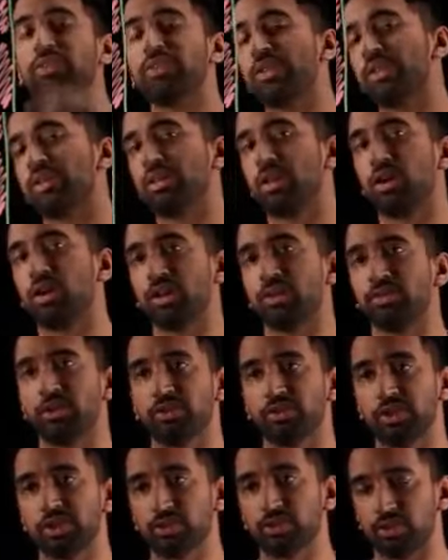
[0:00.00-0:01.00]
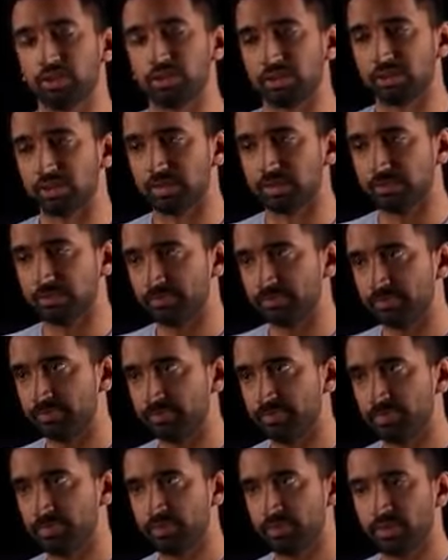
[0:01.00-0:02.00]
of the resources.
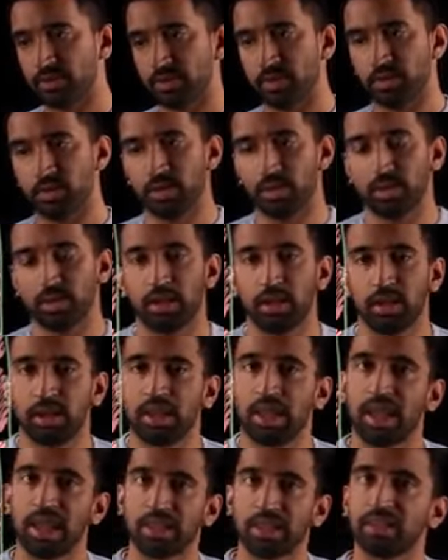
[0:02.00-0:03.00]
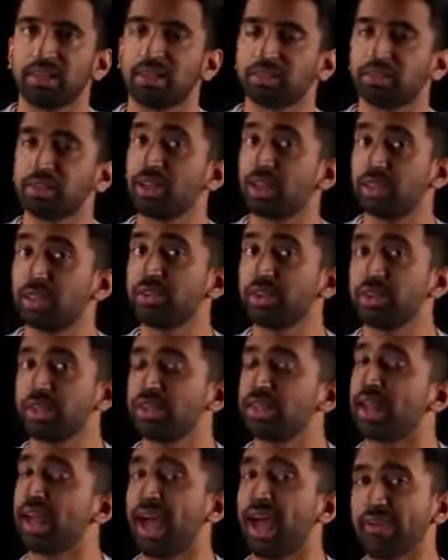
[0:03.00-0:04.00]
And there's another thing
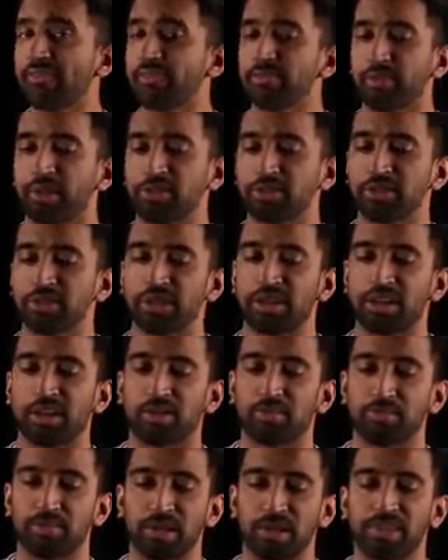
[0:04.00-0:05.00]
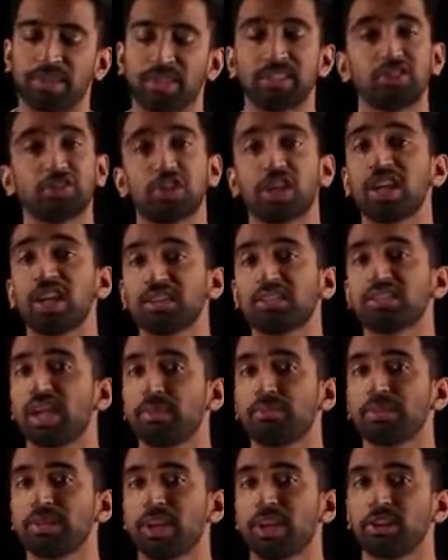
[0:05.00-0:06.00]
that I haven't mentioned here, but this JS
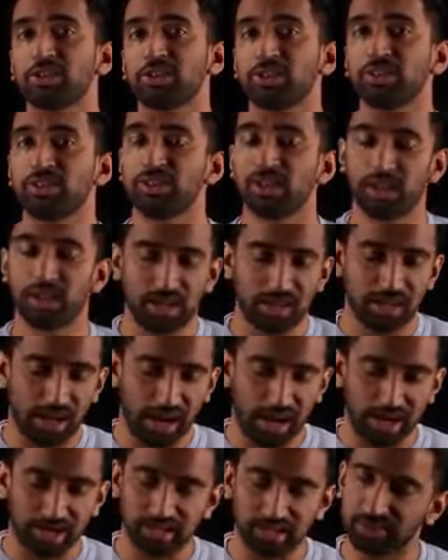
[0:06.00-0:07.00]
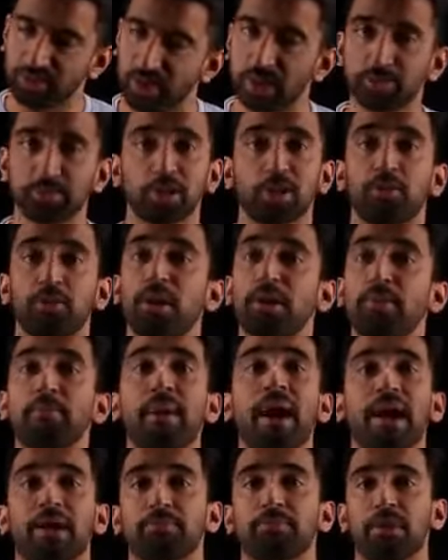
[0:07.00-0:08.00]
application, I developed it on my
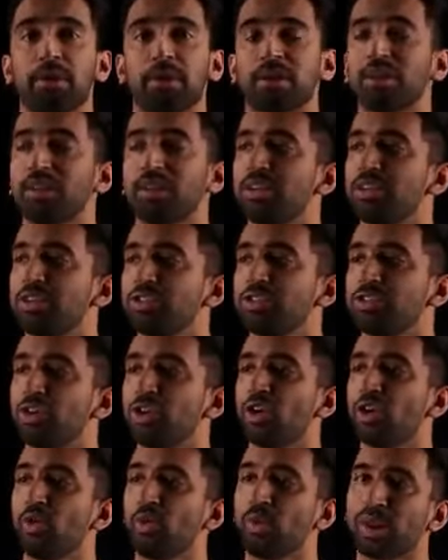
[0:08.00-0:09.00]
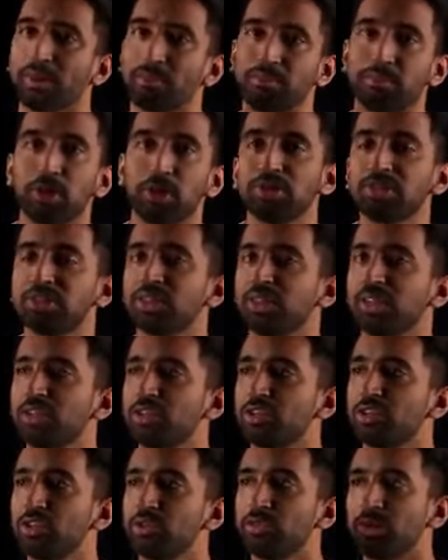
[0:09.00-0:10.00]
MacBook. So when I pushed it
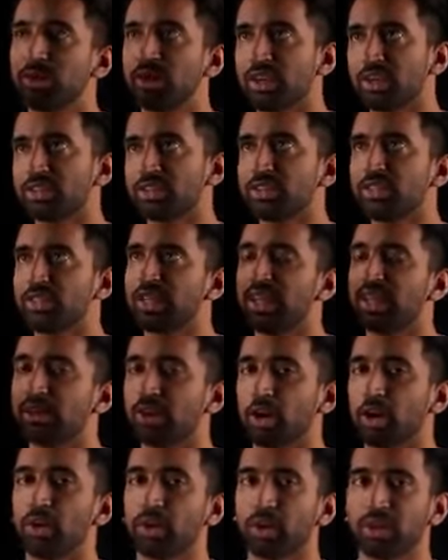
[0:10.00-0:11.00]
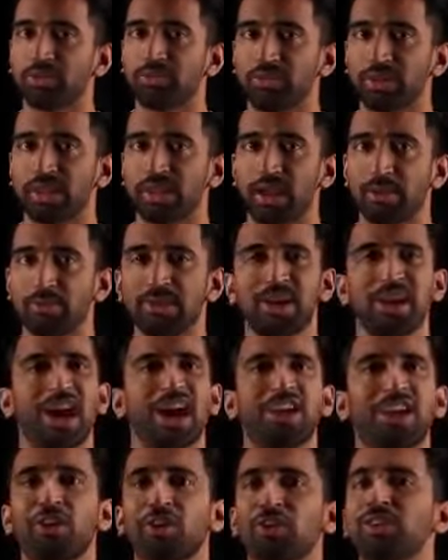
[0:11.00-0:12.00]
into production to get it going on the VM,
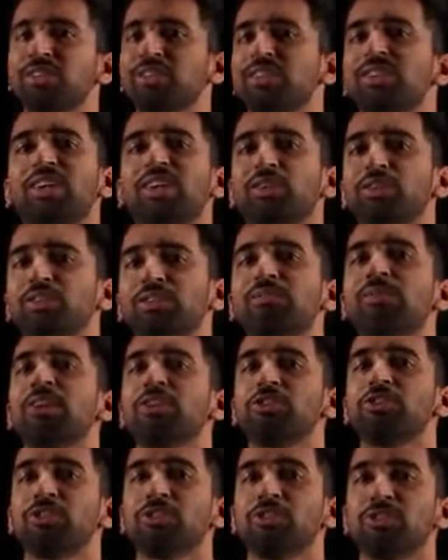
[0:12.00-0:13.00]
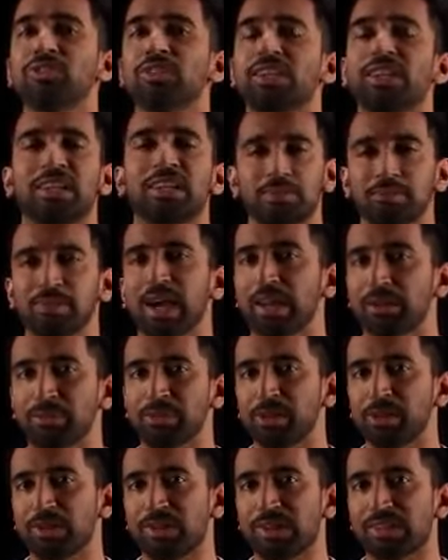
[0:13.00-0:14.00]
I noticed that there were some issues and
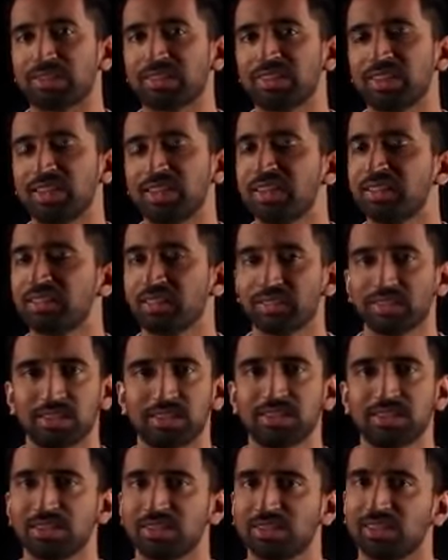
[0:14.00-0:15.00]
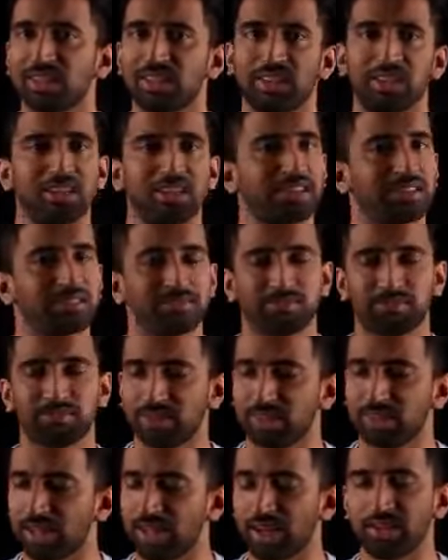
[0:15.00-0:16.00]
incompatibilities. This is the
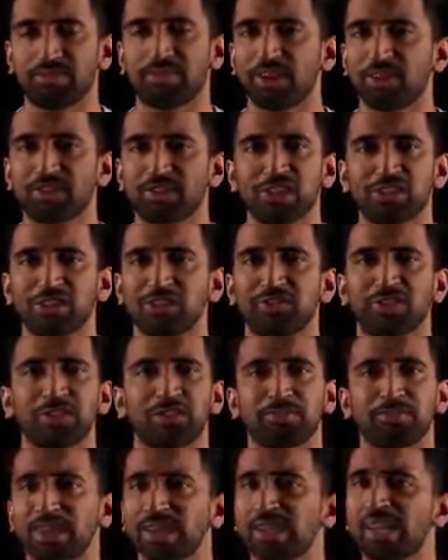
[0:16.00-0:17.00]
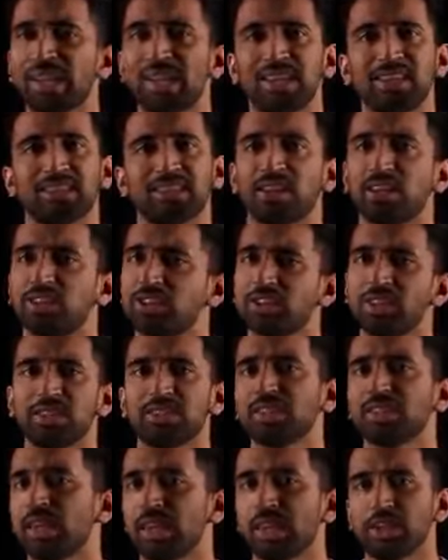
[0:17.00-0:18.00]
kind of foundation of this big he said, she
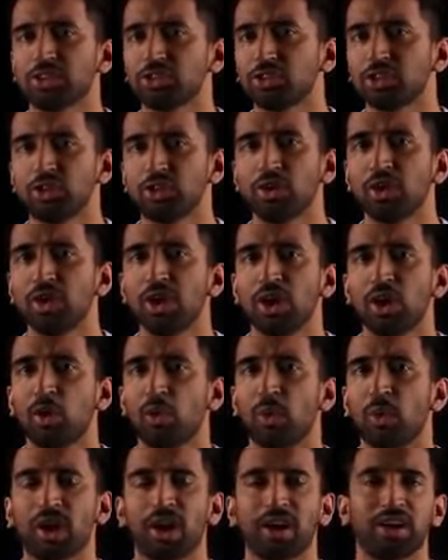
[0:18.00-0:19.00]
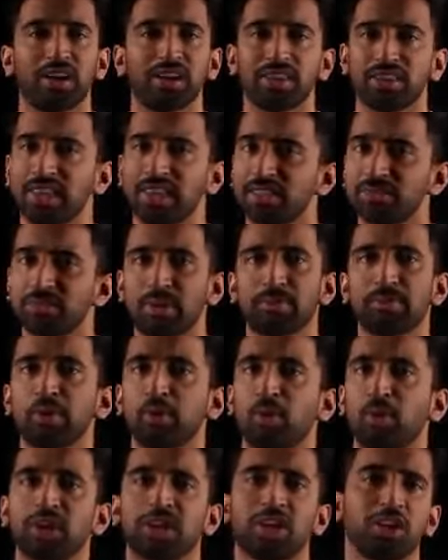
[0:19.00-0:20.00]
said issue where things might be
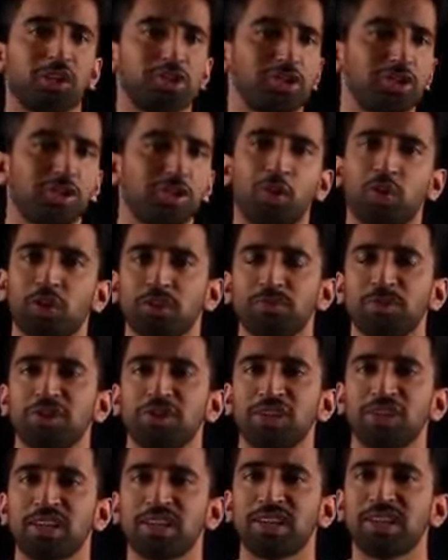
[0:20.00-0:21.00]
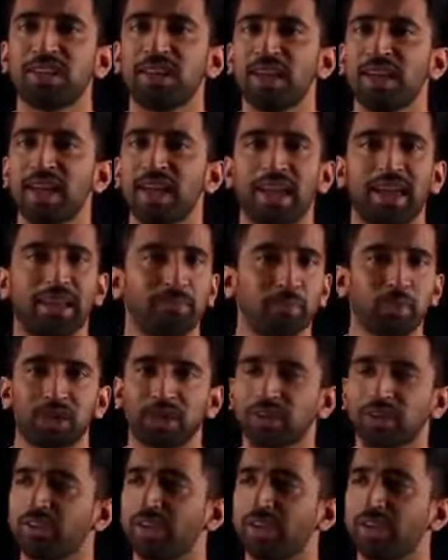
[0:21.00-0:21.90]
working on your local machine and work